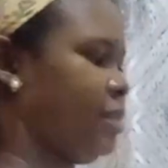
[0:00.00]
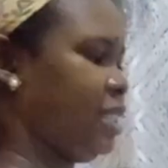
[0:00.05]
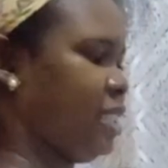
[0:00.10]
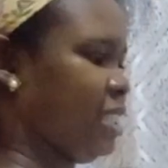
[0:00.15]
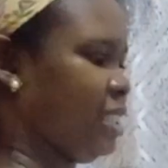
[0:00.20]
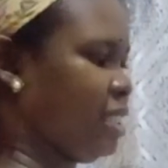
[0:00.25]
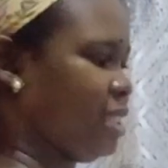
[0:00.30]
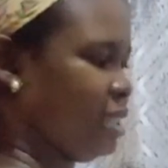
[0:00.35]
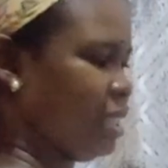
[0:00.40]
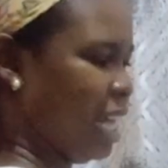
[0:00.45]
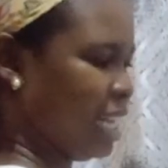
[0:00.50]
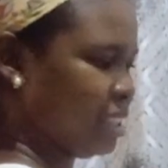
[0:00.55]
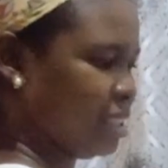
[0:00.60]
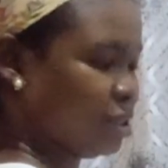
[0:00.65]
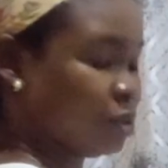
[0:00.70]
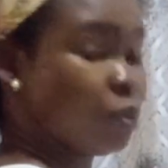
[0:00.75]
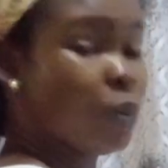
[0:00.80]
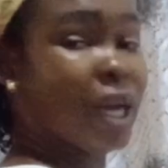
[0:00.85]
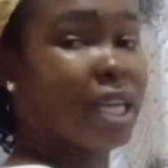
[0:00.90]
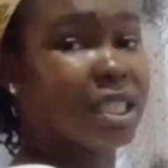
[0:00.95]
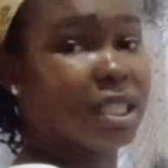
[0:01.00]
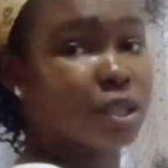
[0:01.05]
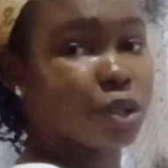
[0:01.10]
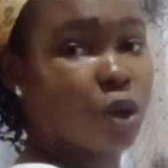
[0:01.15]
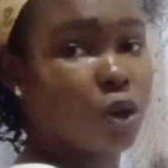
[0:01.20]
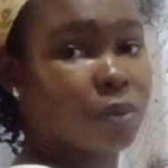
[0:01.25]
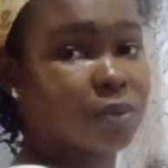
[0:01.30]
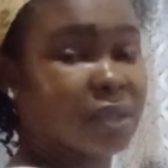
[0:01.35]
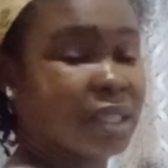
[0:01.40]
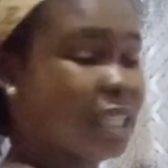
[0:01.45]
That's where
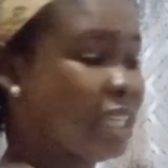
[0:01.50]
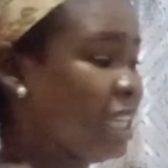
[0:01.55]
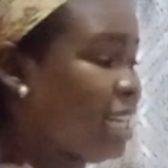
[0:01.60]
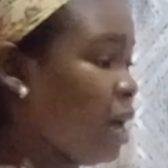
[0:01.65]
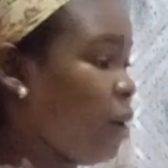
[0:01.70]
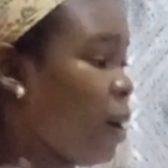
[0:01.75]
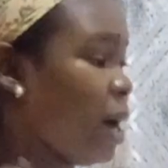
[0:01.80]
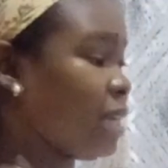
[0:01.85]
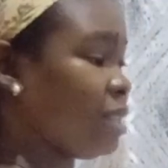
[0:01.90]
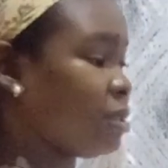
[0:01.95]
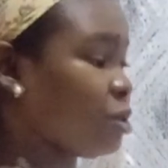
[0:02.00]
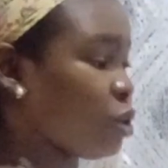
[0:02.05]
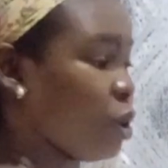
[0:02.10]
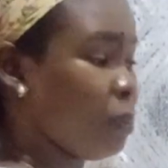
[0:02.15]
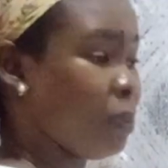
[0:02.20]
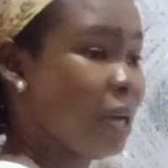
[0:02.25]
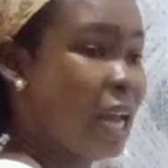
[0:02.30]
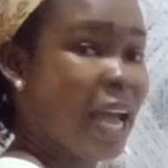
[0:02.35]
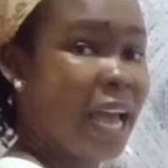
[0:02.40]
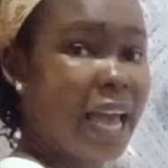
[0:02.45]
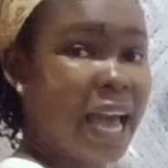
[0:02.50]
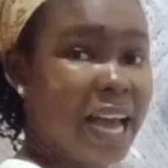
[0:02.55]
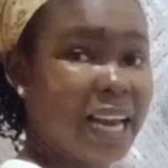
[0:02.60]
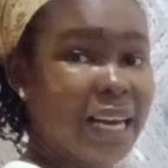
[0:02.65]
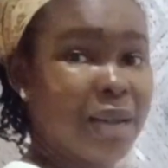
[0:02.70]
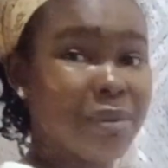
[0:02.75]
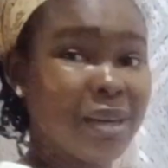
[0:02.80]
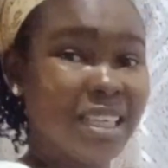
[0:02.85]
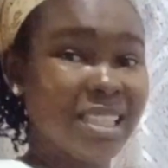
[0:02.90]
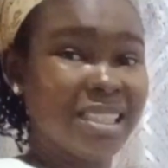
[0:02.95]
this comes in our supply
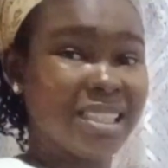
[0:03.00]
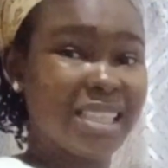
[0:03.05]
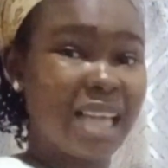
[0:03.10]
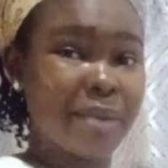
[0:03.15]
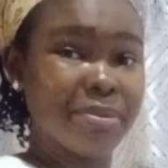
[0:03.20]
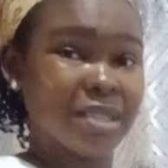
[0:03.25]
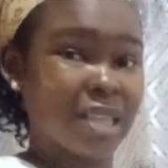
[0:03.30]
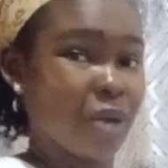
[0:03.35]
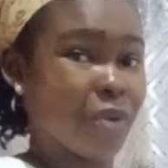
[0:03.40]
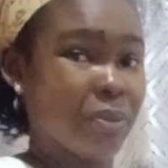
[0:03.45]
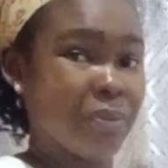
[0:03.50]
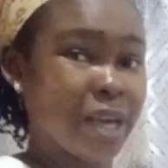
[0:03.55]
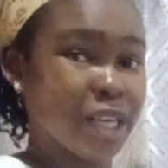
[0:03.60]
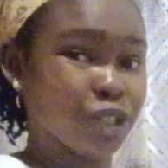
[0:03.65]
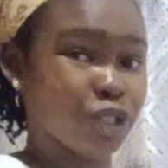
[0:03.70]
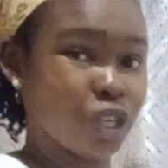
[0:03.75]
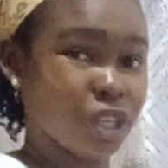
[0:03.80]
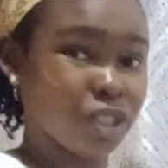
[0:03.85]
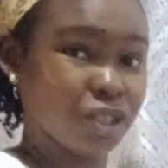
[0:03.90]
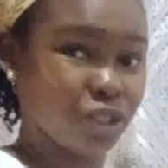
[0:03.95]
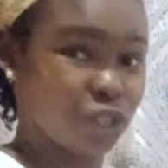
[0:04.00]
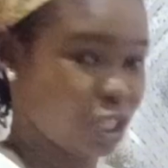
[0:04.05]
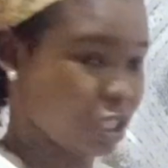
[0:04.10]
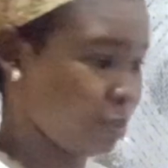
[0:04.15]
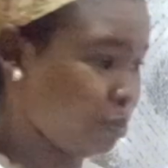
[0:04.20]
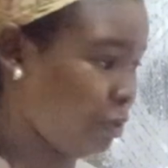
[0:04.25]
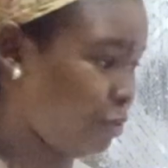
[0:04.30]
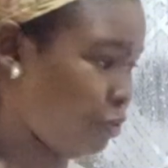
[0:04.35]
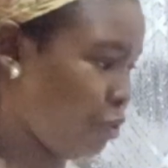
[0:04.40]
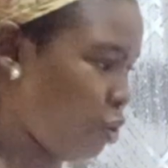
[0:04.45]
and the steps that we mentioned
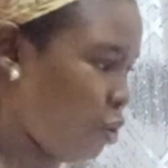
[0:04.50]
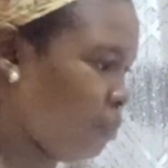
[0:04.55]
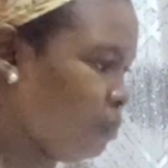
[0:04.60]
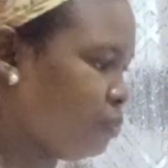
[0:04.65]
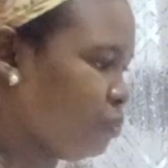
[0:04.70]
just before.